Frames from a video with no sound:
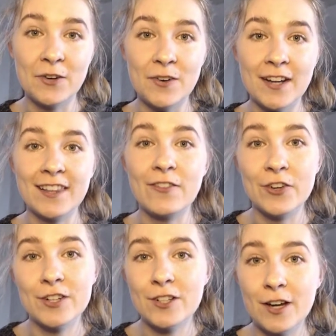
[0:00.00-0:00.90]
I'd love her
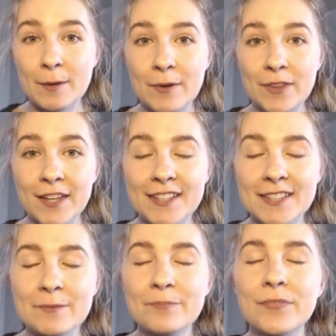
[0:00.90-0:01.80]
to talk about this.
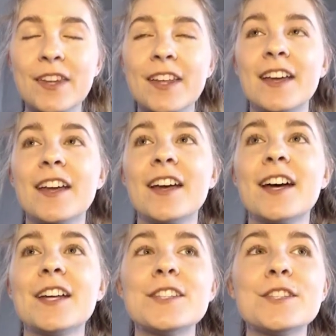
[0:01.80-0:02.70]

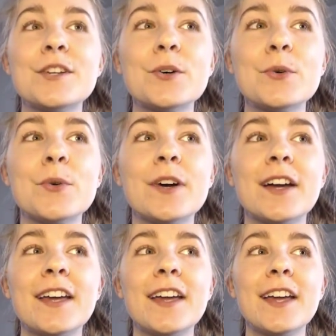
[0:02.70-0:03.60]
So
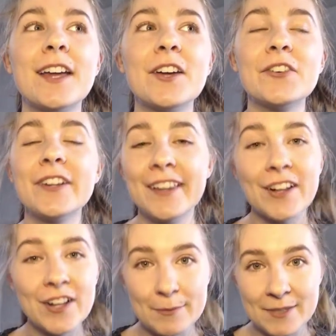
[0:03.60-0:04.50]
it really
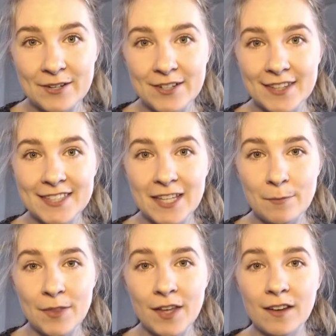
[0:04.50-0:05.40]
all comes down to the same
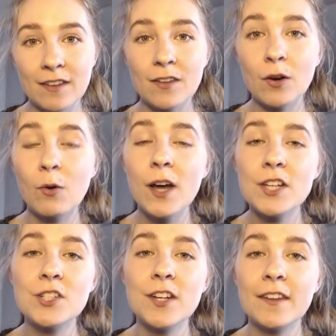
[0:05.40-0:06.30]
thing. And the
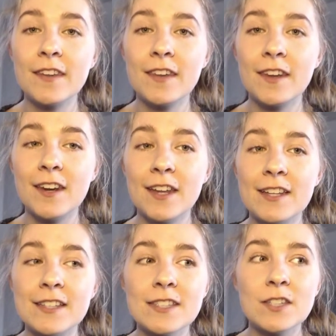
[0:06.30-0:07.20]
question
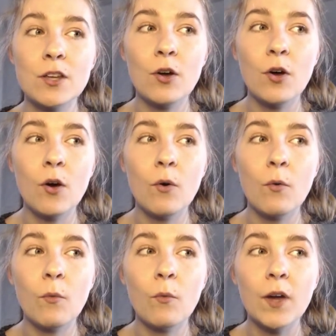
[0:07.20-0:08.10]
is,
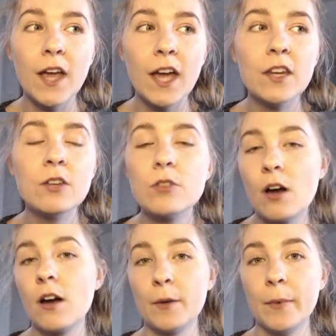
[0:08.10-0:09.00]
can you
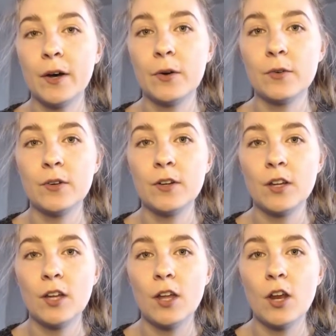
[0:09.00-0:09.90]
talk about
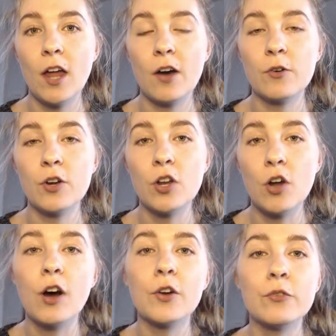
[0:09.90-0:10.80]
how to
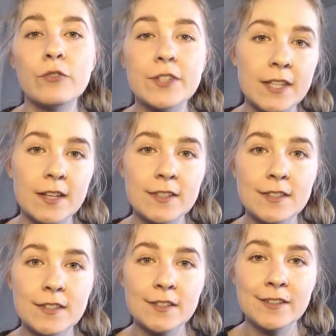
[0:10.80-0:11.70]
not
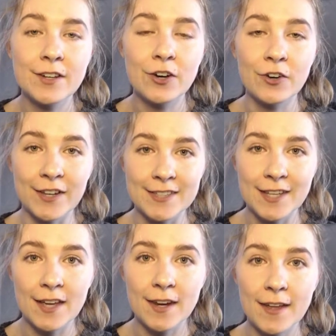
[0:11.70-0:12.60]
resist our
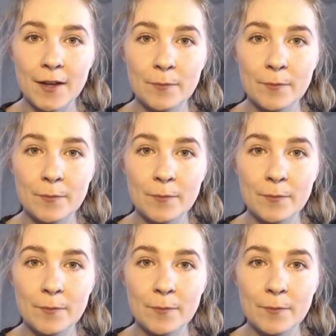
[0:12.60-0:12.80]
anxiety?